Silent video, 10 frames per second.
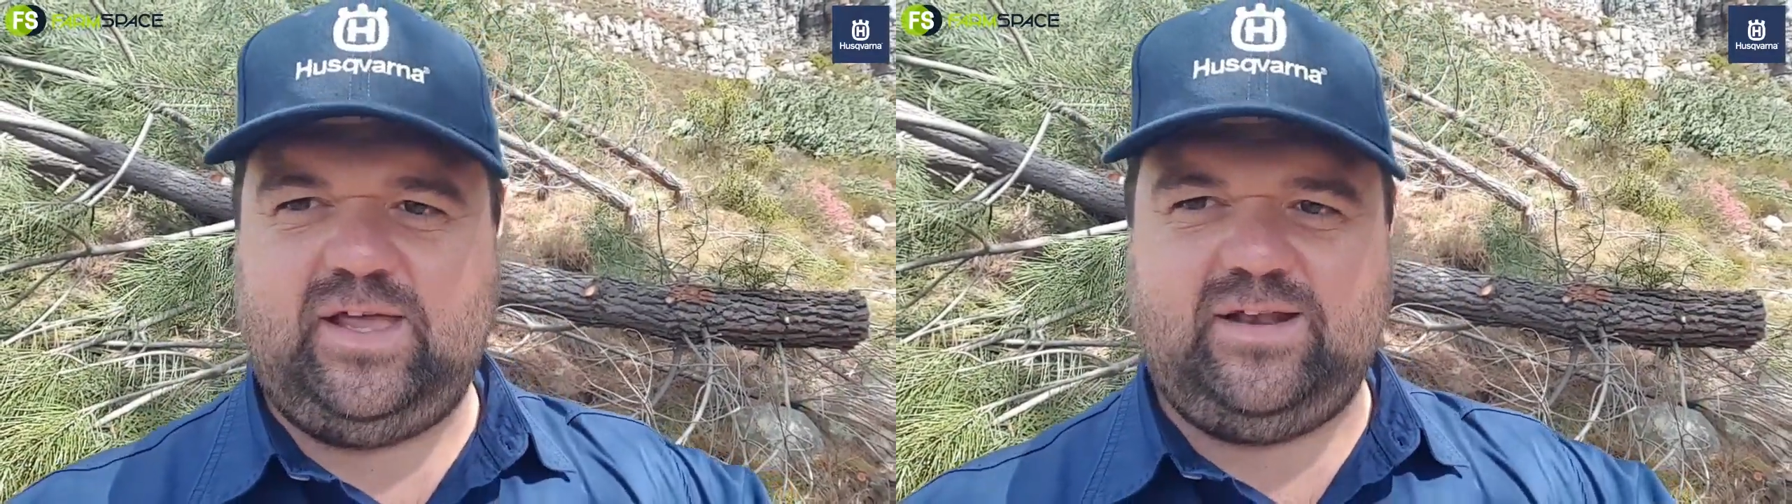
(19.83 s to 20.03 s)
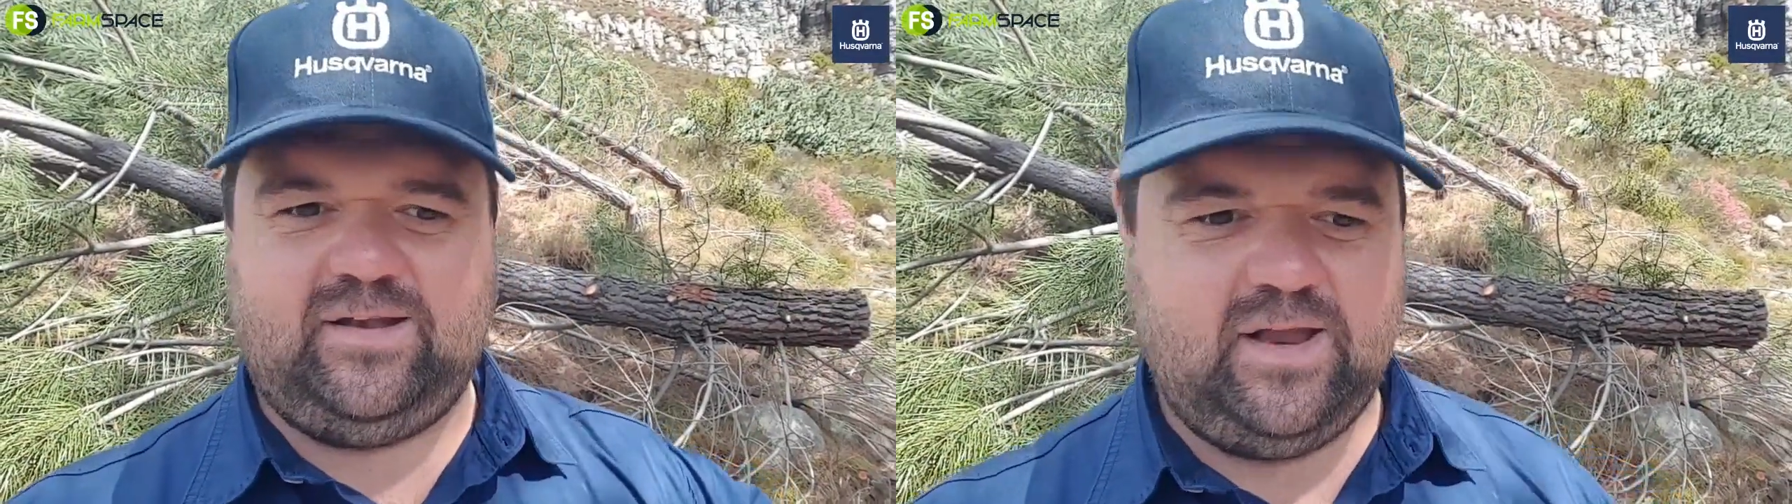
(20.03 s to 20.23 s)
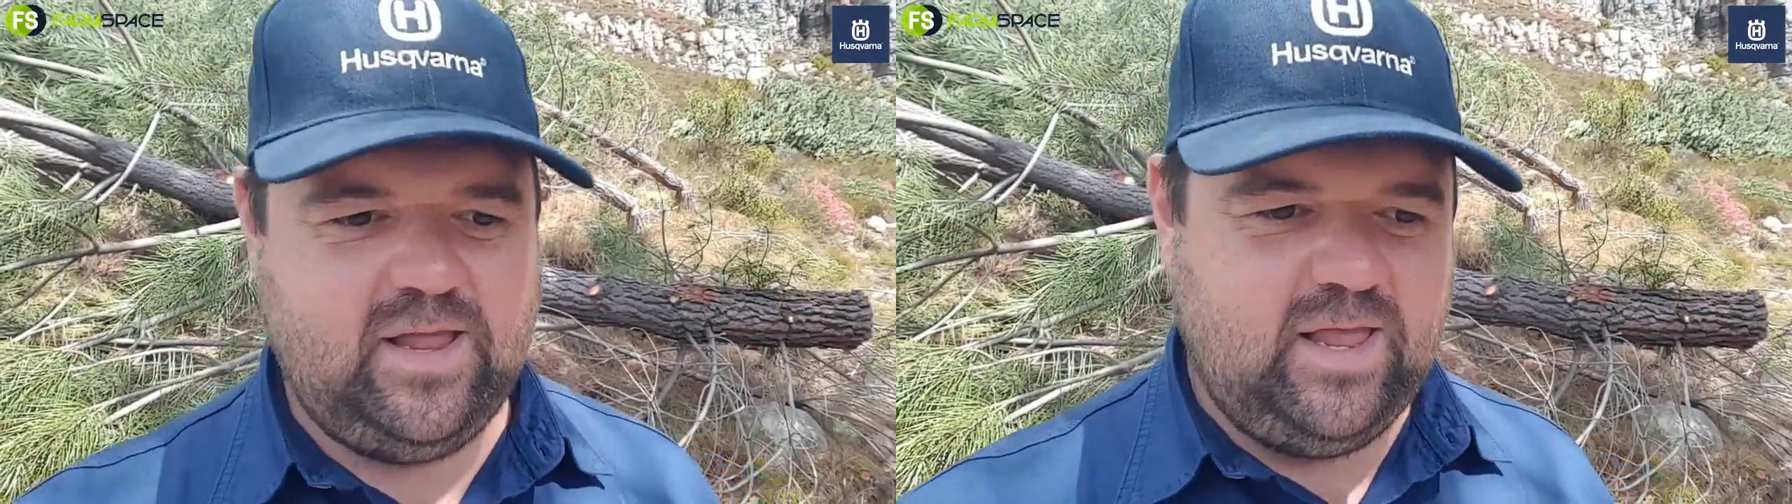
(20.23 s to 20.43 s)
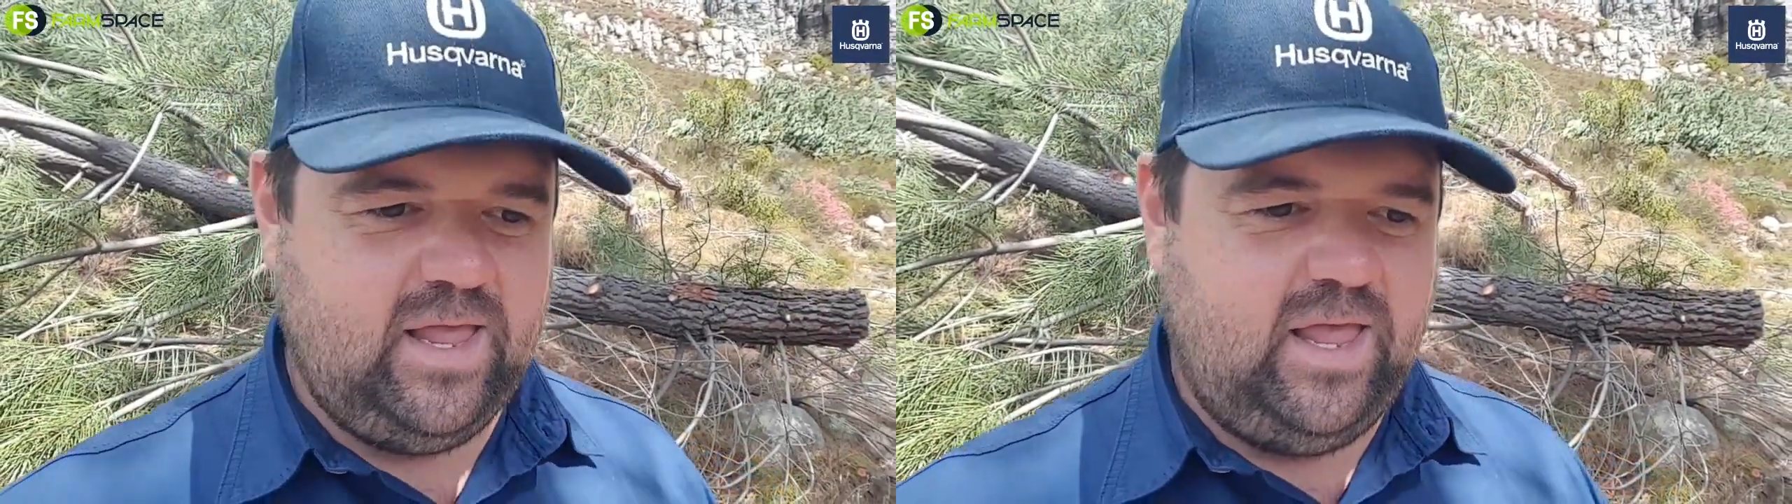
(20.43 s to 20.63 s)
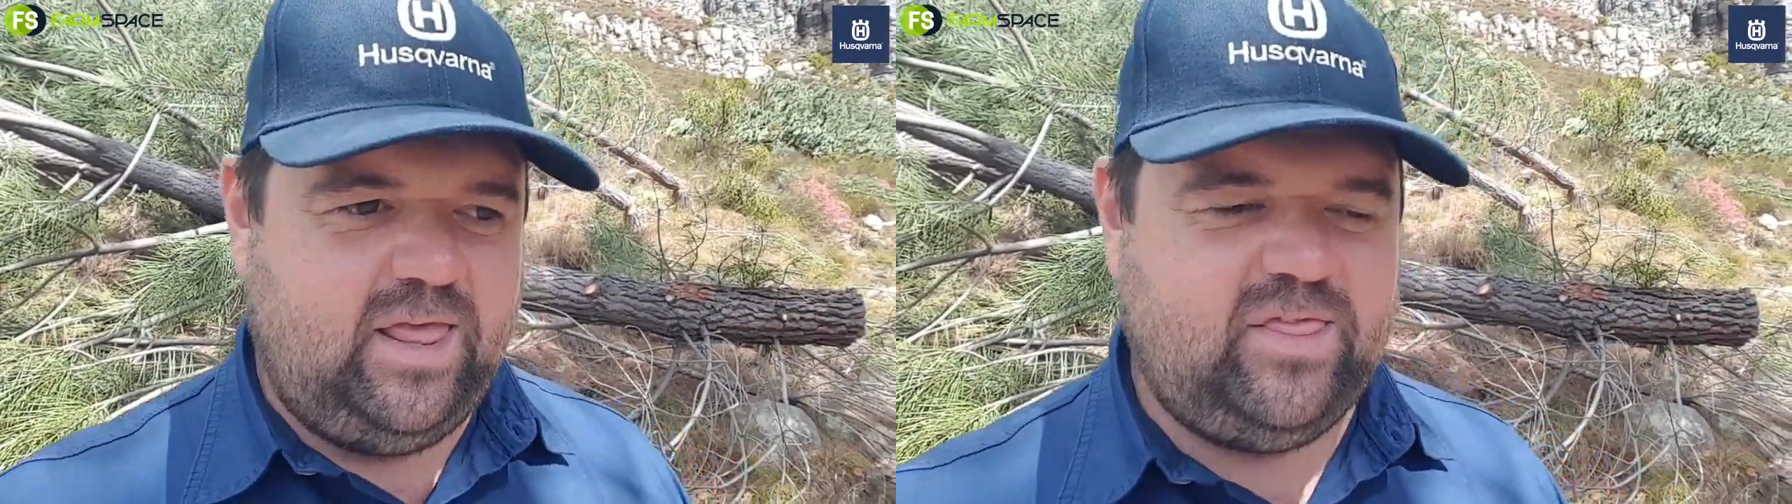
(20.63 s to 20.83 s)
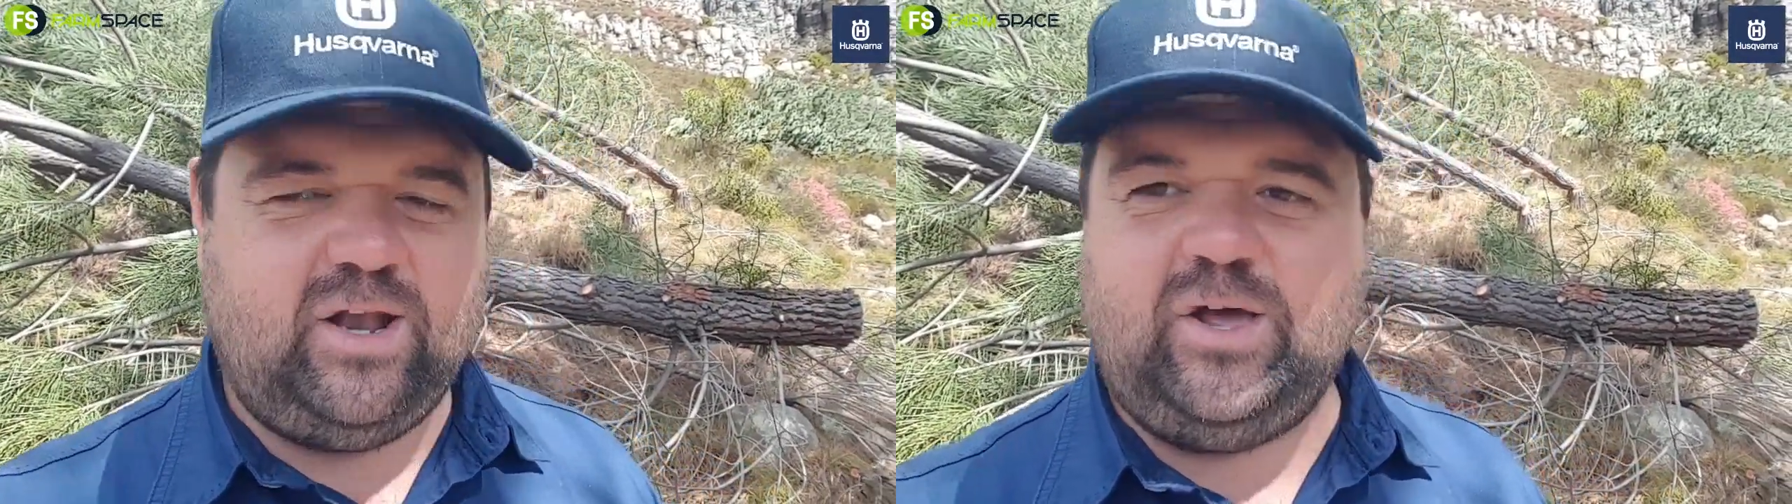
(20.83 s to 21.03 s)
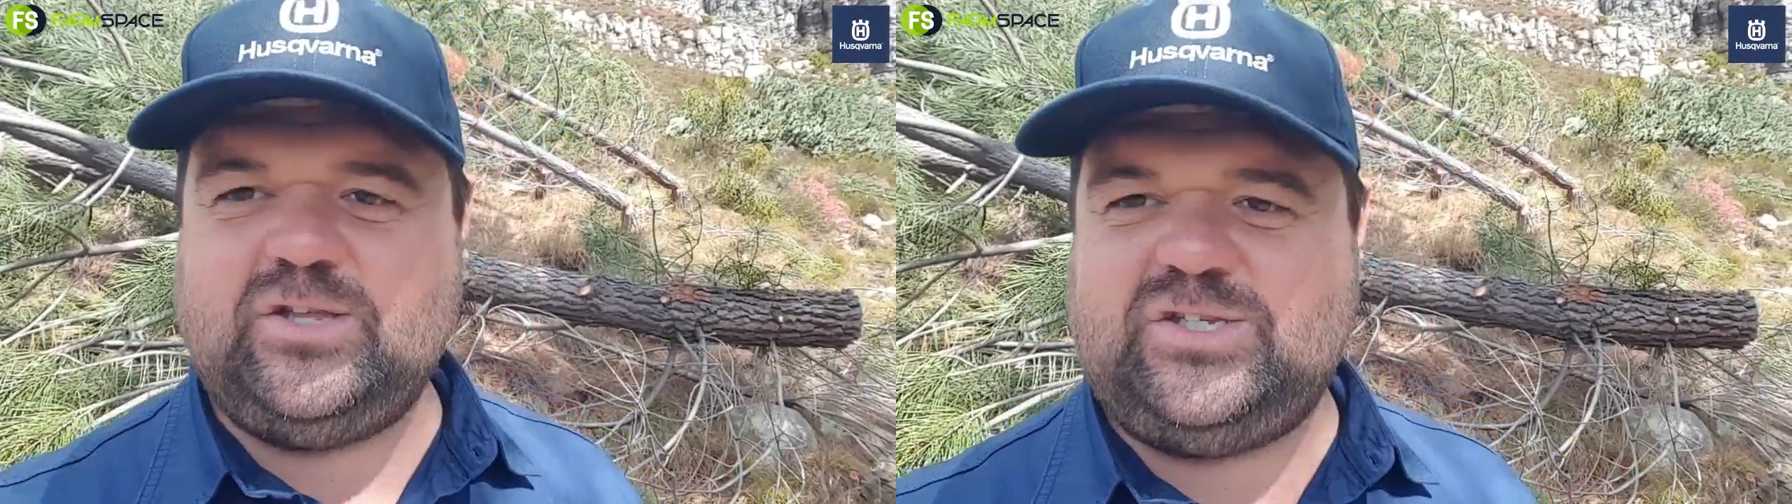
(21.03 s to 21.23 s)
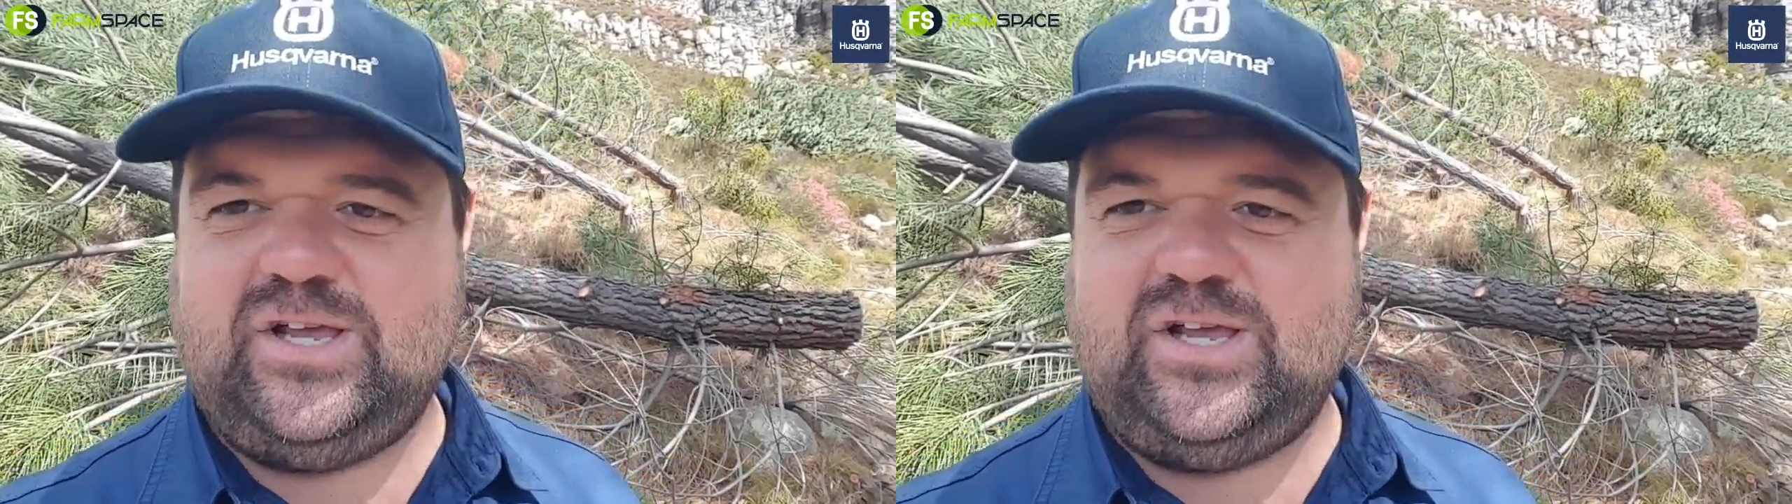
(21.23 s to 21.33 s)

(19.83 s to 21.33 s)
and the lot.